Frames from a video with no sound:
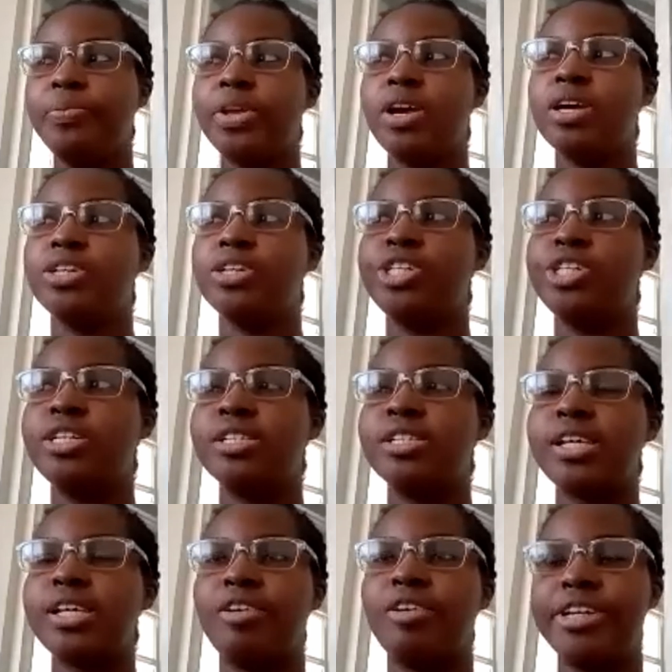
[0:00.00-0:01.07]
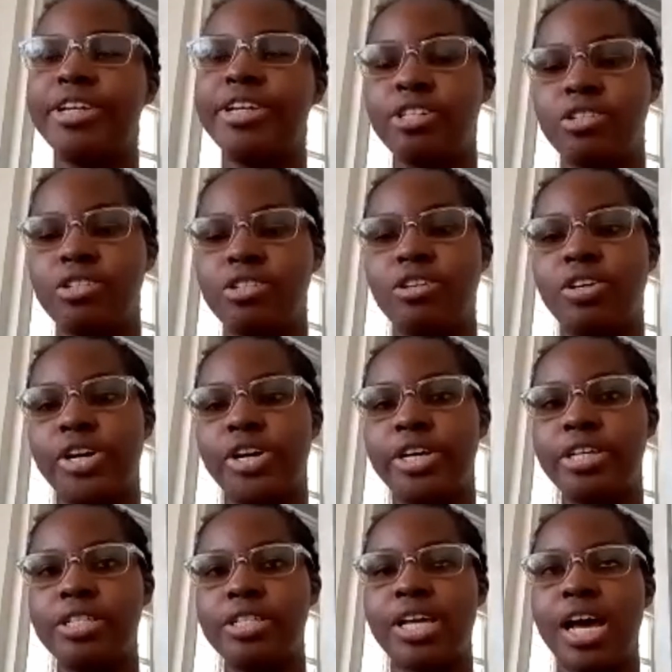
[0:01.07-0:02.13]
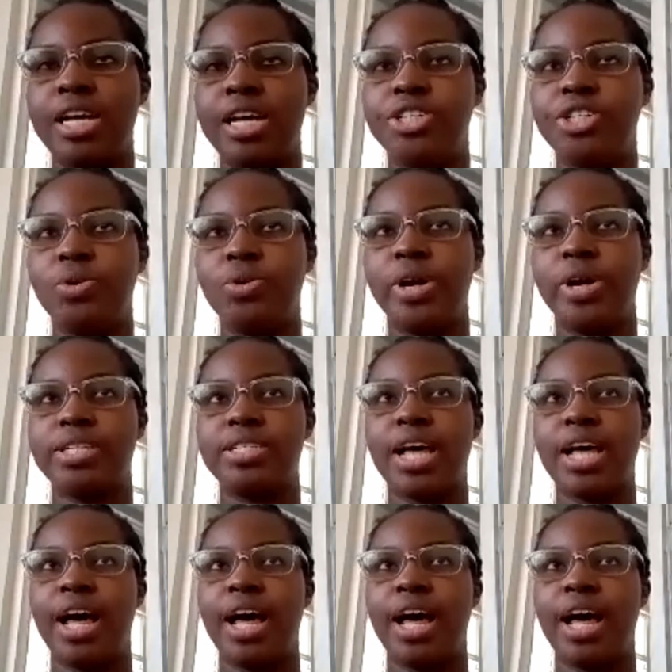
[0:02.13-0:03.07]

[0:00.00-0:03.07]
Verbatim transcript: She's a registered nurse and she works